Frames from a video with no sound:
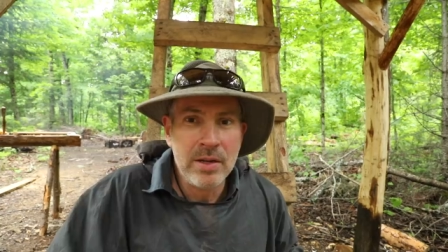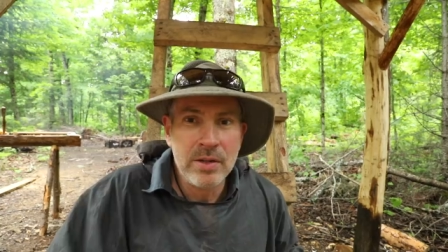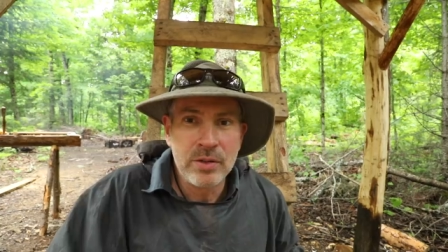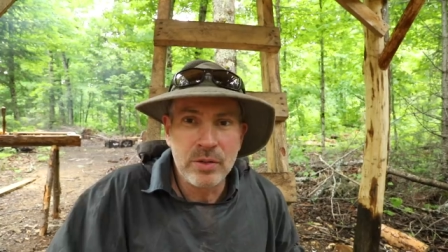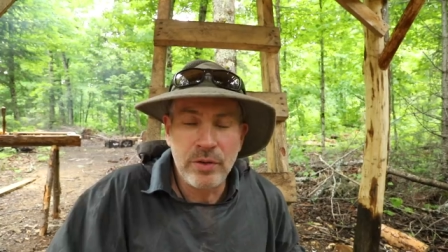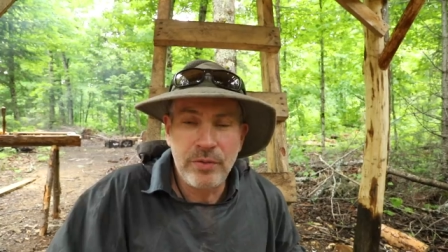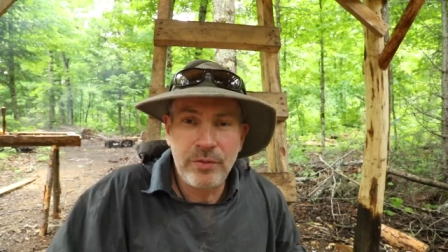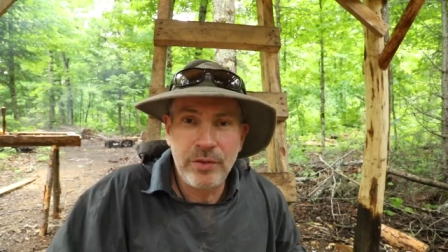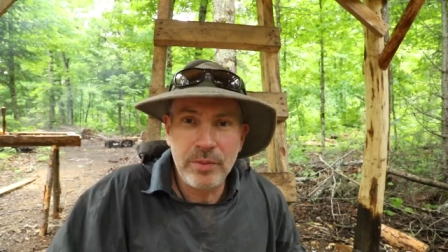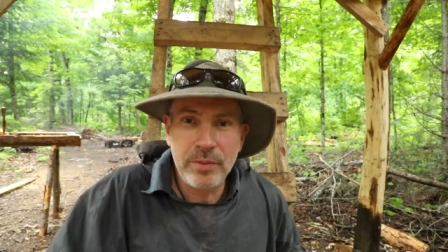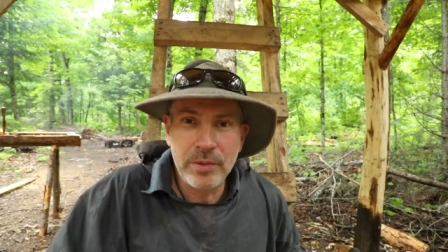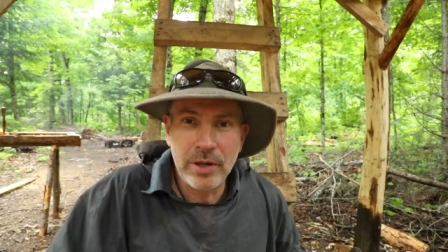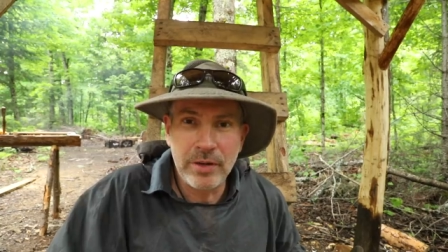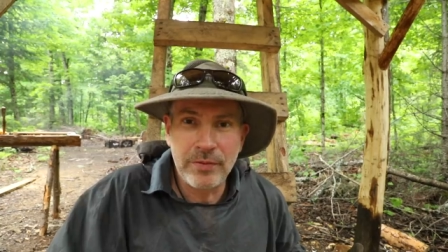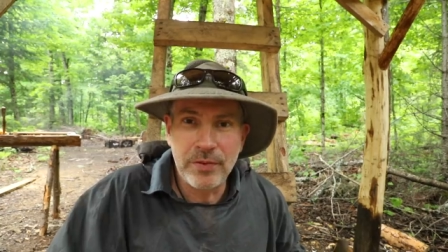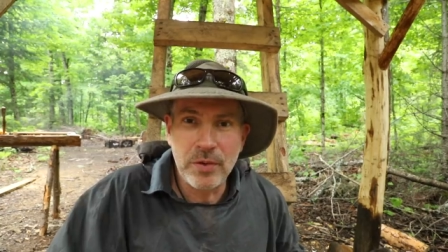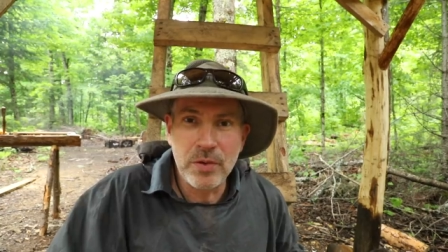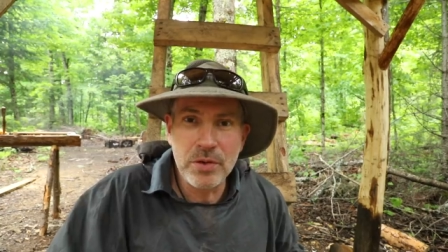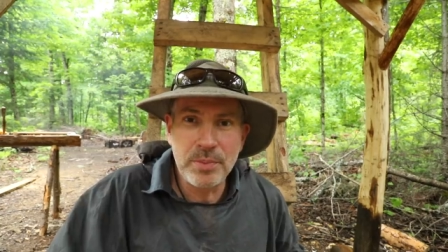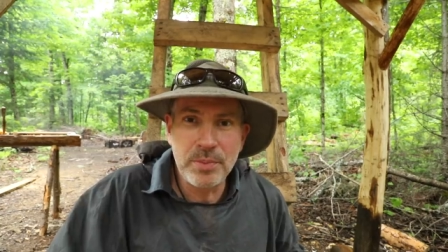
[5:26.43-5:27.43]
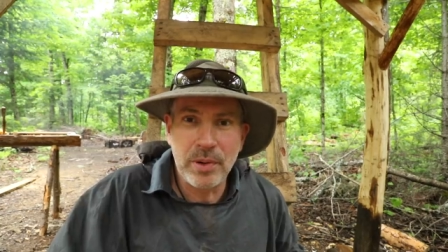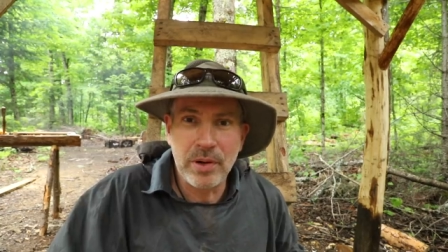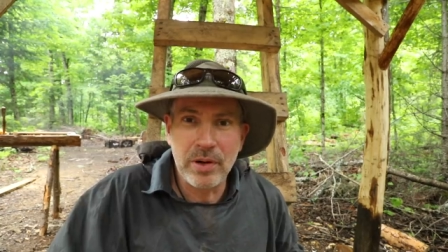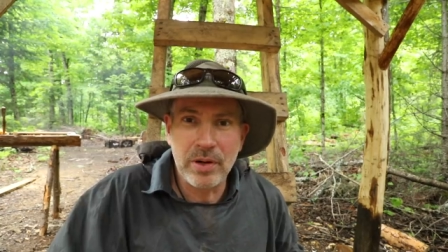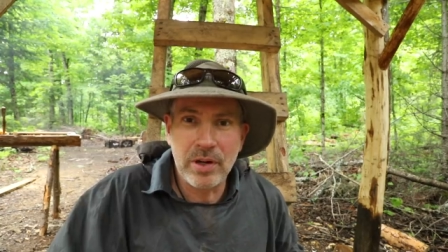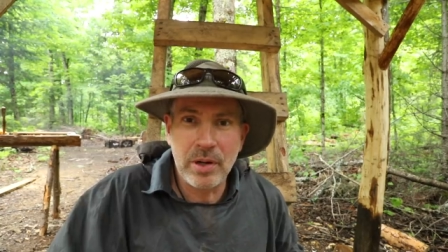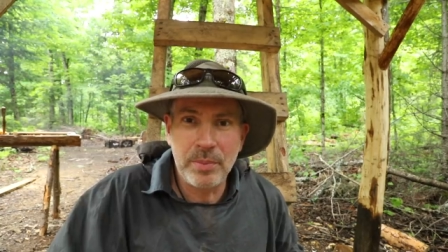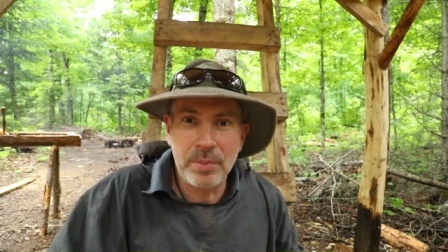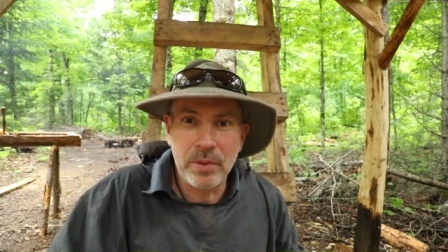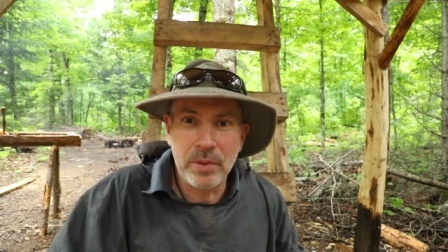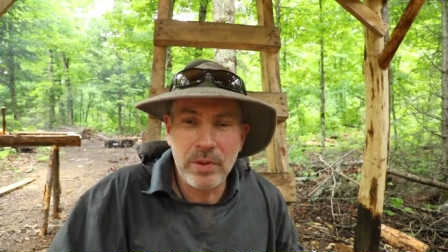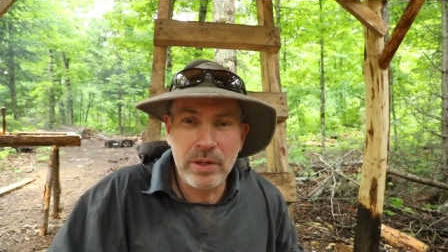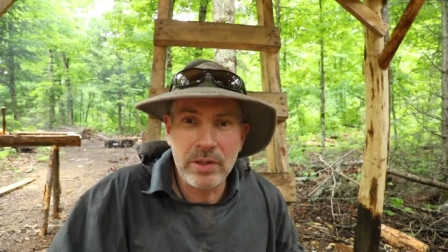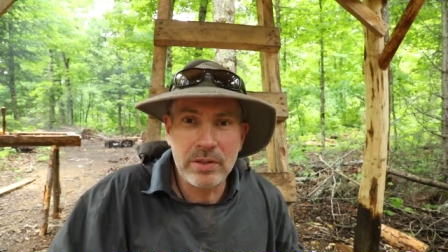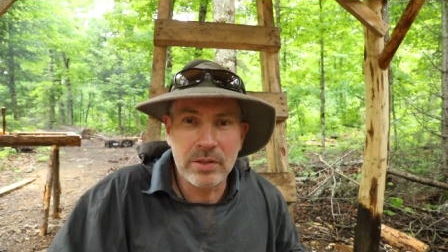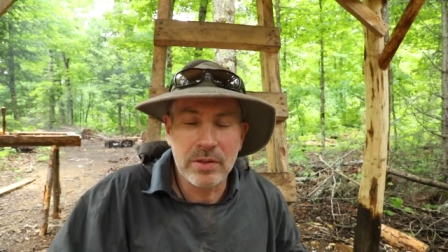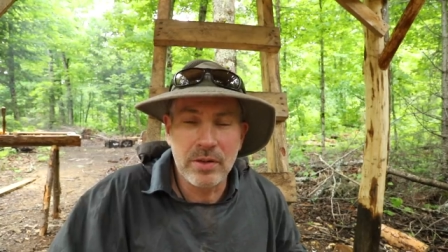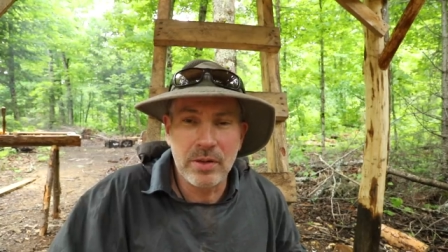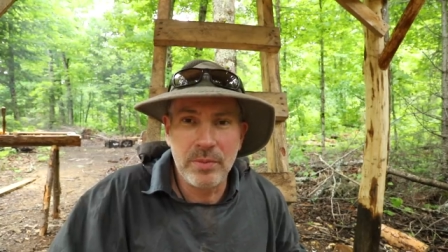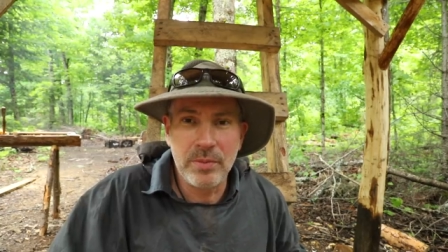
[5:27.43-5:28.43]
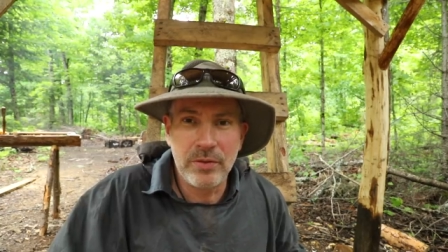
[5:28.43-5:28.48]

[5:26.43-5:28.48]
So I filmed that first part a couple of weeks ago